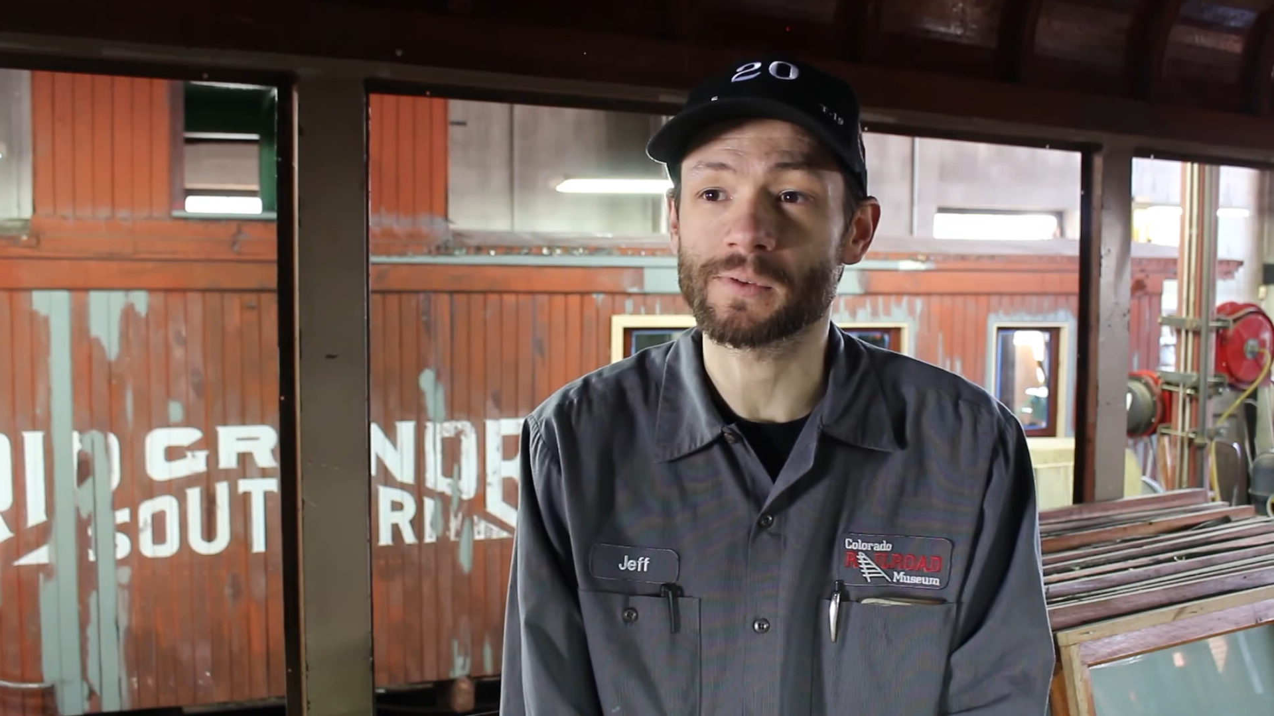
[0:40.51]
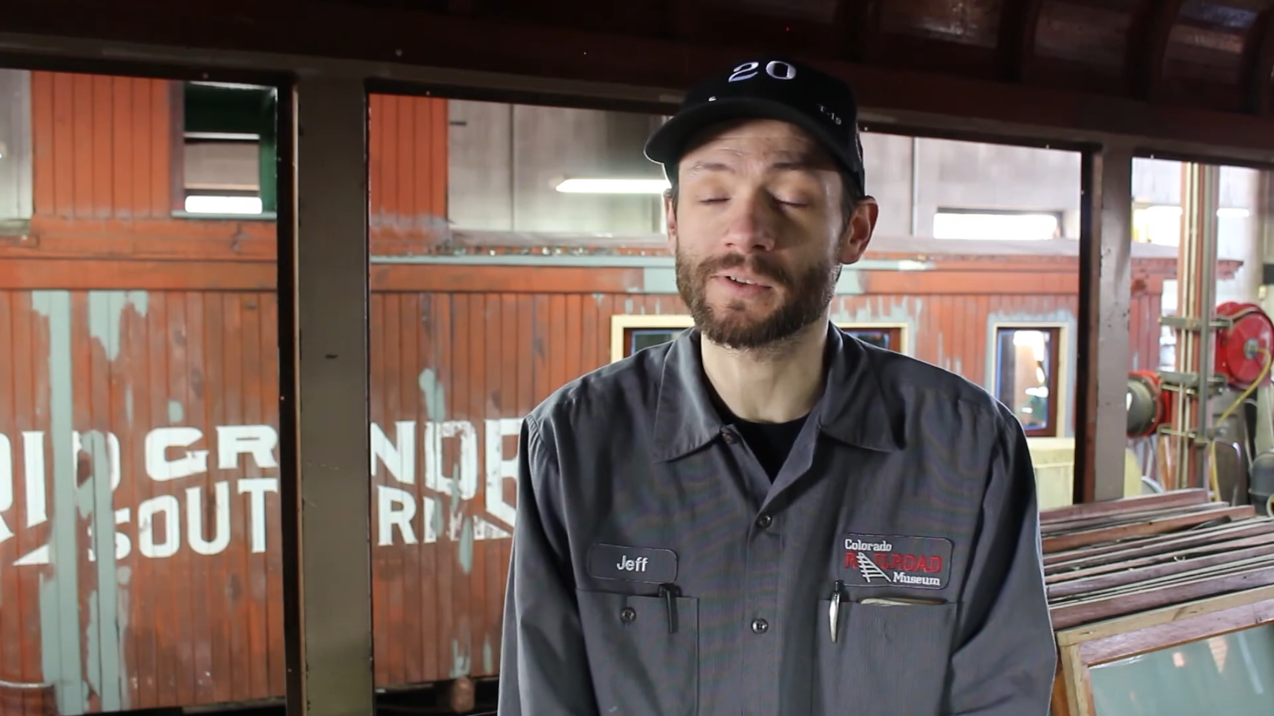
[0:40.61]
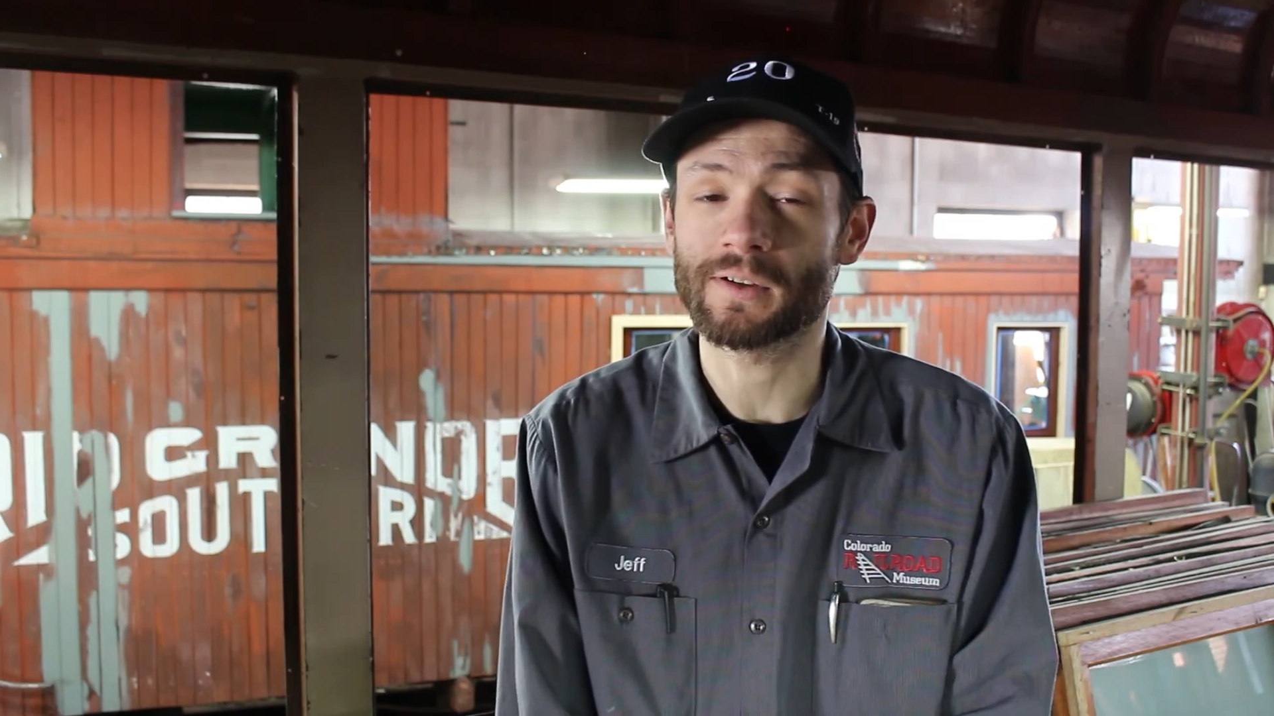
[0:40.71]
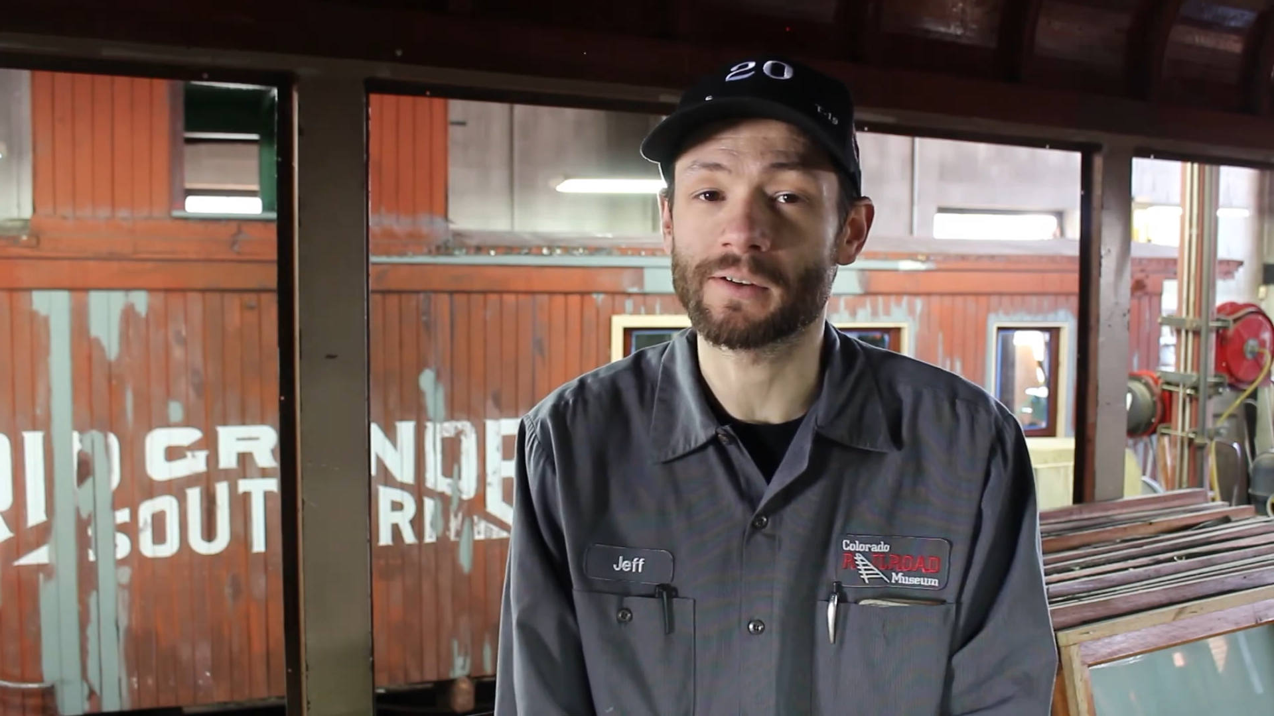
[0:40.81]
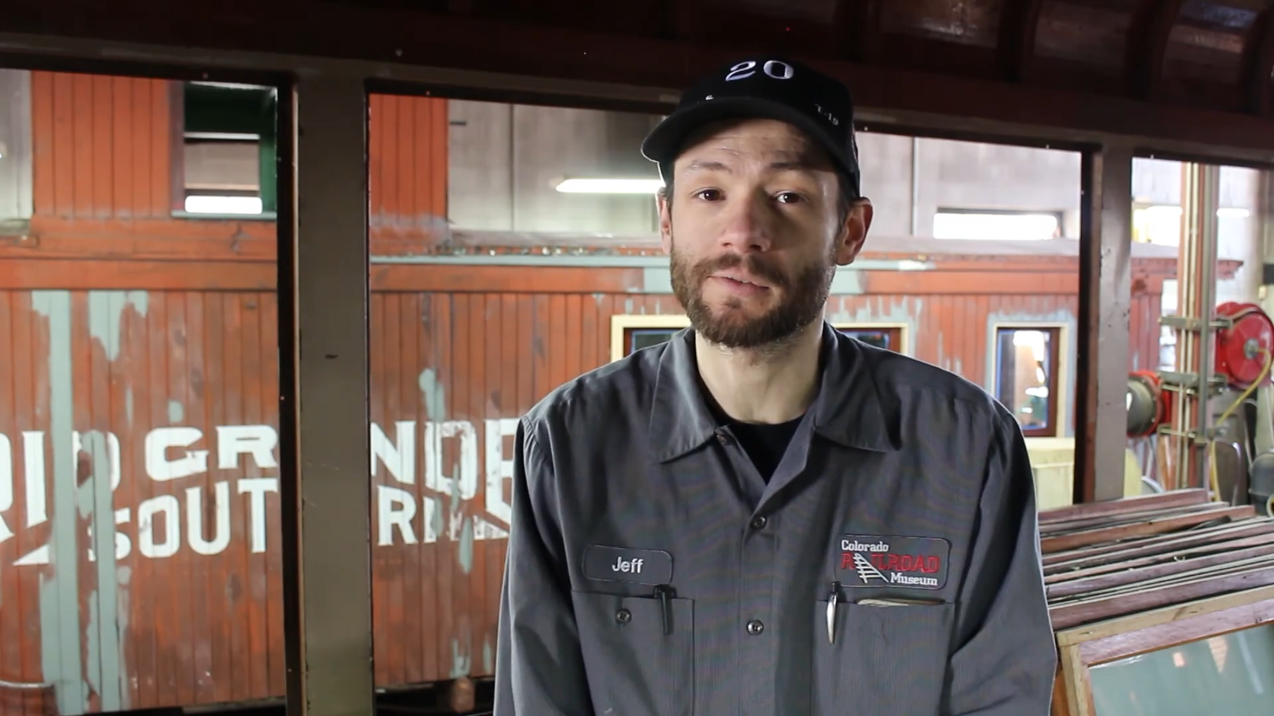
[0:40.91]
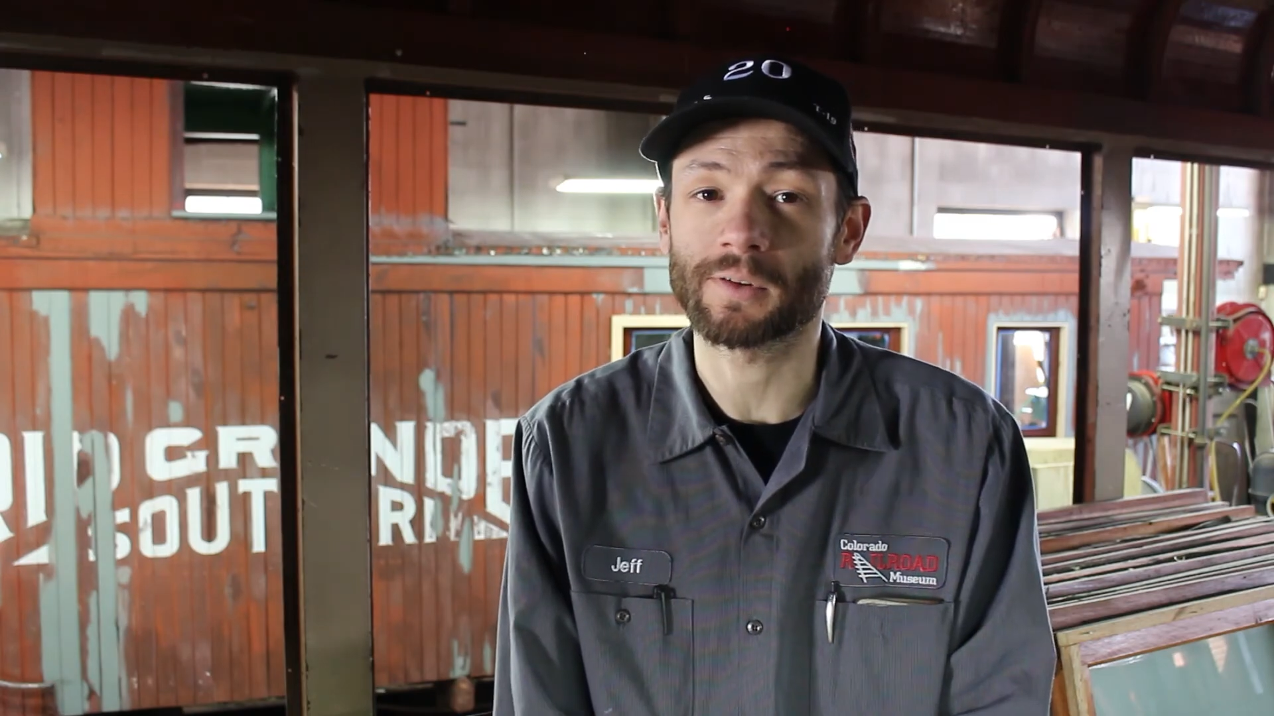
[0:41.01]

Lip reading: for sale